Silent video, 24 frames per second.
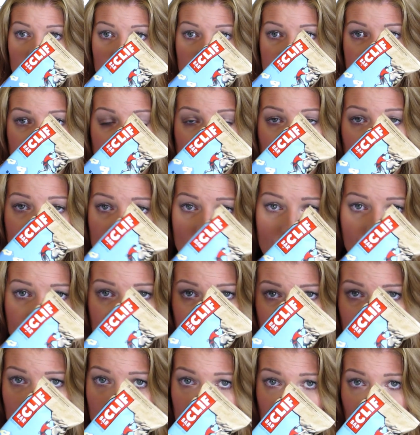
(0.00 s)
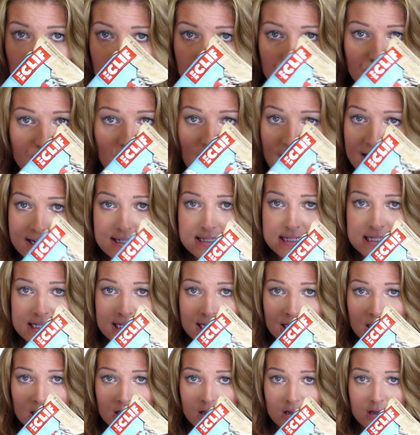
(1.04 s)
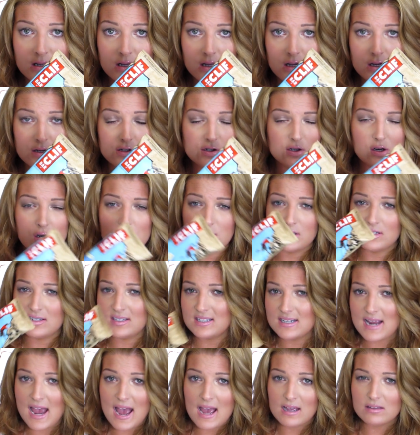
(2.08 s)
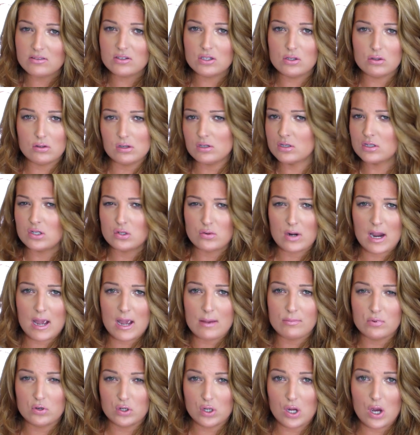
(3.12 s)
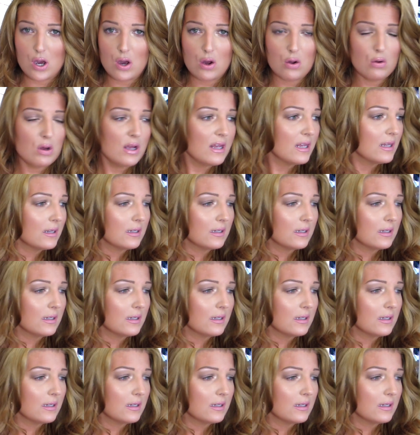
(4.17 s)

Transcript: If you are having trouble finding a certain snack that you can just grab and go,